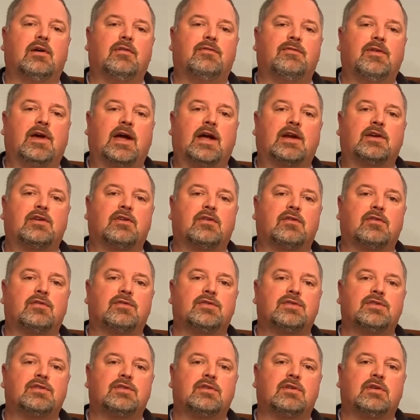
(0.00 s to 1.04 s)

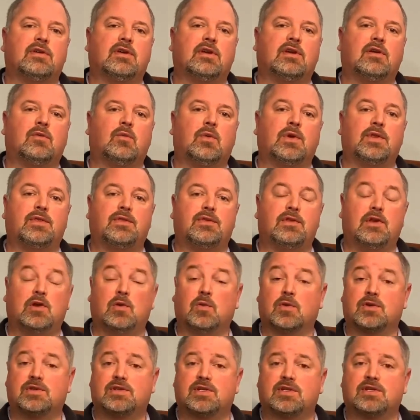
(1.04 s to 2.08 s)
factors with
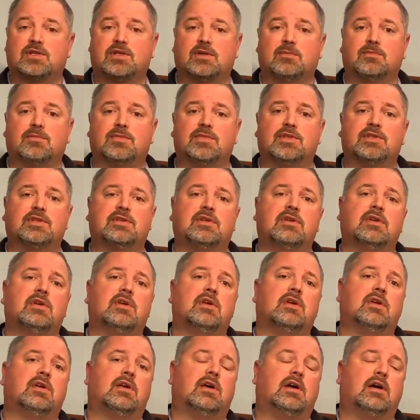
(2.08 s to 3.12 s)
newer systems,
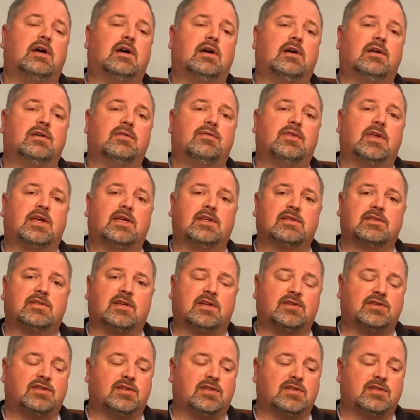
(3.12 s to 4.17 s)
things
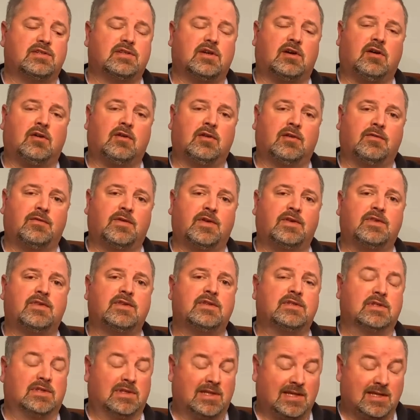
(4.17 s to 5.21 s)
such as all of
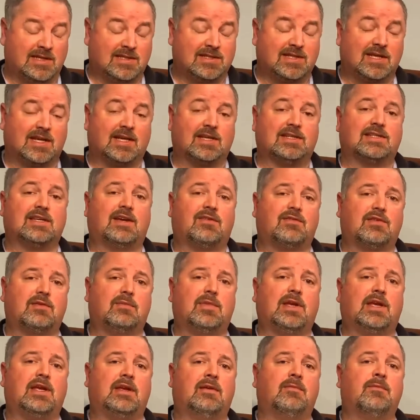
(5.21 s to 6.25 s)
these things have to
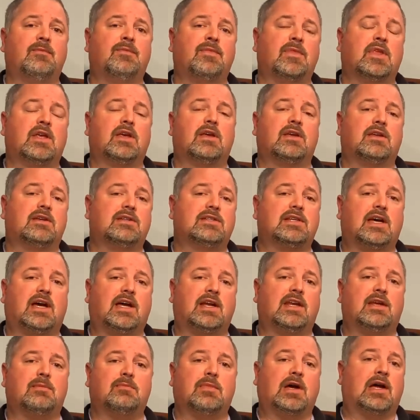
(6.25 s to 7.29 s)
be
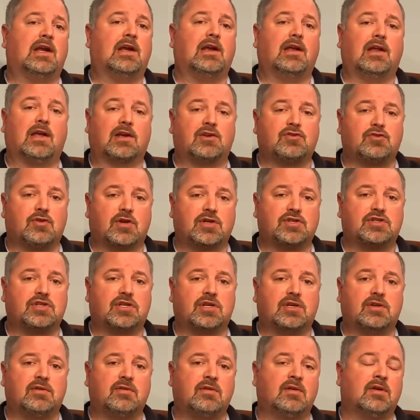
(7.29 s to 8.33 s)
tied in by an
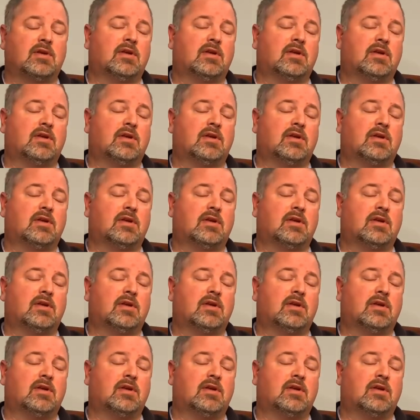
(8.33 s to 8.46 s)
electrician.